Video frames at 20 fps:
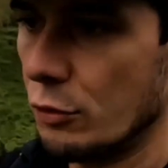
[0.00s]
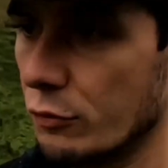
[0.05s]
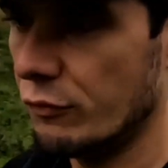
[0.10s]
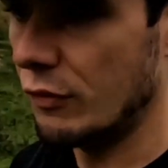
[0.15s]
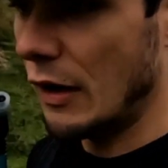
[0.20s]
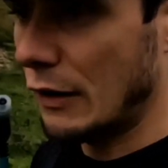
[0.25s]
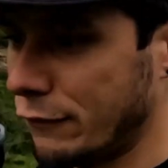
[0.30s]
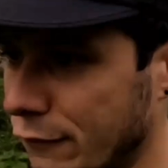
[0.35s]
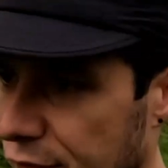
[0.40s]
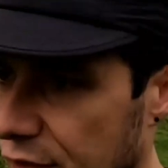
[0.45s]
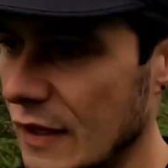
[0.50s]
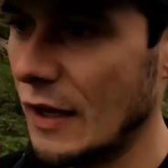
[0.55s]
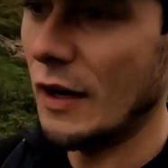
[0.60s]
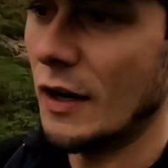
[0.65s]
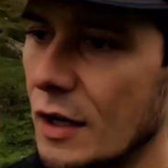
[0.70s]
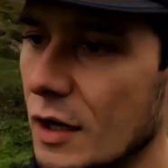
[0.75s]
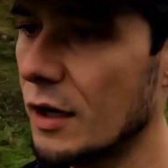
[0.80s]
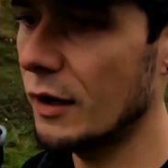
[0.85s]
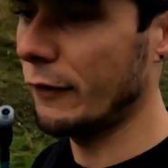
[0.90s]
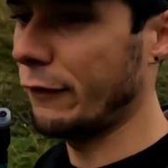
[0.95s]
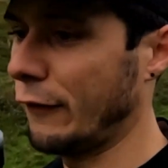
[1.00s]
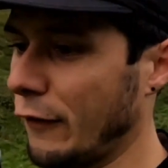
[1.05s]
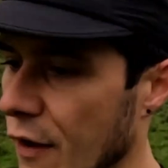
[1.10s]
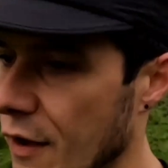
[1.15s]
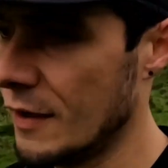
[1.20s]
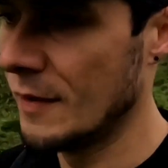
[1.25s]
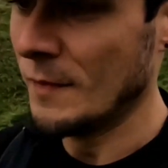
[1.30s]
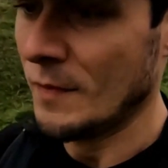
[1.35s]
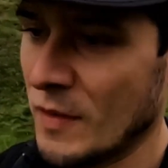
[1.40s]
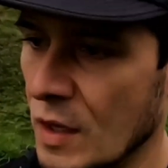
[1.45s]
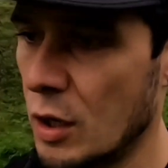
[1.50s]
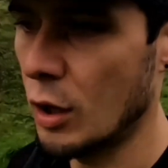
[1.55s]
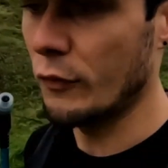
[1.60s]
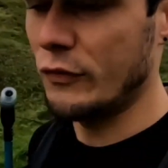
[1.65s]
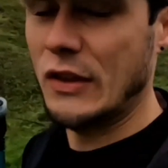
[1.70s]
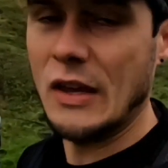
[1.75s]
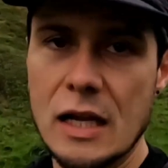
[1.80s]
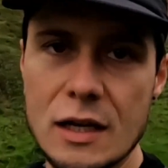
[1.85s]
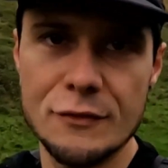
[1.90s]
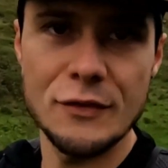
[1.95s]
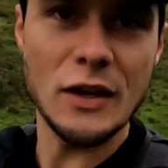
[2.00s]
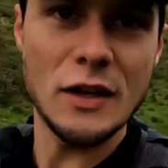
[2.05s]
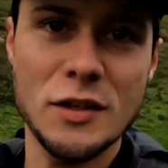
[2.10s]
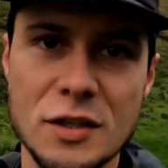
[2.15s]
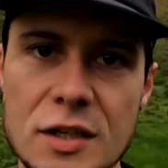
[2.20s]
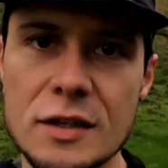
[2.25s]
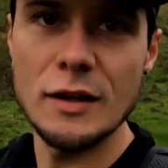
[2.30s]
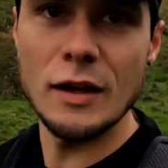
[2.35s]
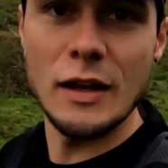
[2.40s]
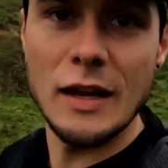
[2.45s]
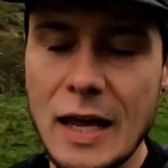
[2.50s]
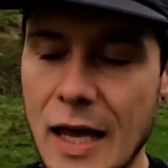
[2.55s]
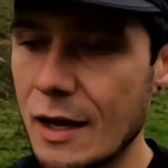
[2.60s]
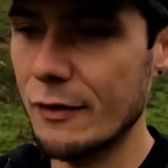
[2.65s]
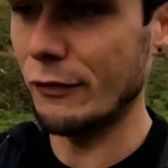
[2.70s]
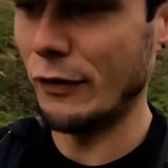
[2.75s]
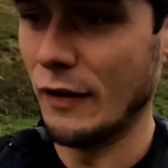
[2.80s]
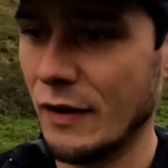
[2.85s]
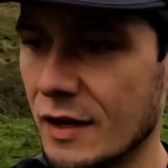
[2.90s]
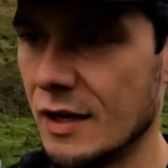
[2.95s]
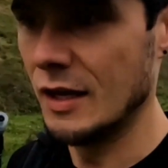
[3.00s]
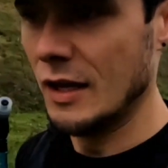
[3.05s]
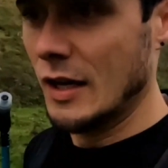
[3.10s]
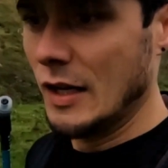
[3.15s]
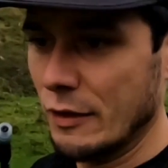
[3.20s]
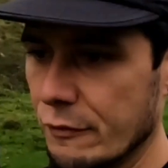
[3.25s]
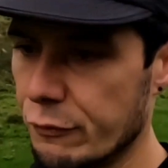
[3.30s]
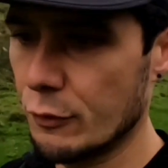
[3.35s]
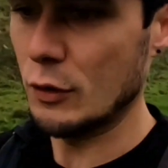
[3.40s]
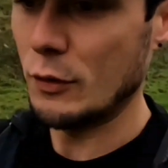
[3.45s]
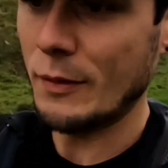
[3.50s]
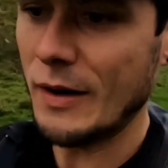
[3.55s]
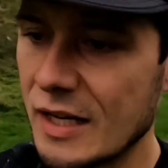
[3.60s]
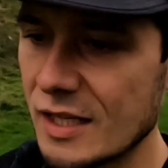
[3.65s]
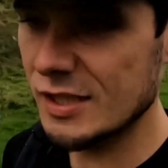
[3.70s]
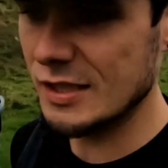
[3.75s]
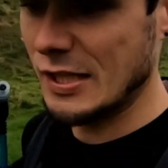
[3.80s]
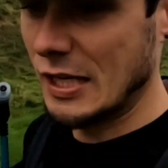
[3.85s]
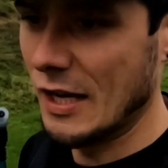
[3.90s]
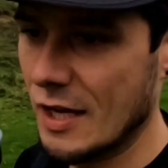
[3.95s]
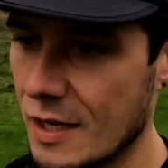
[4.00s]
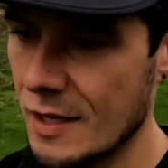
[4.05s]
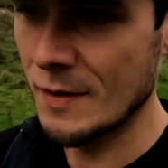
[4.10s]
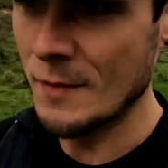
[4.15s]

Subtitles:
roughly half of the elevation that I'll have for the race.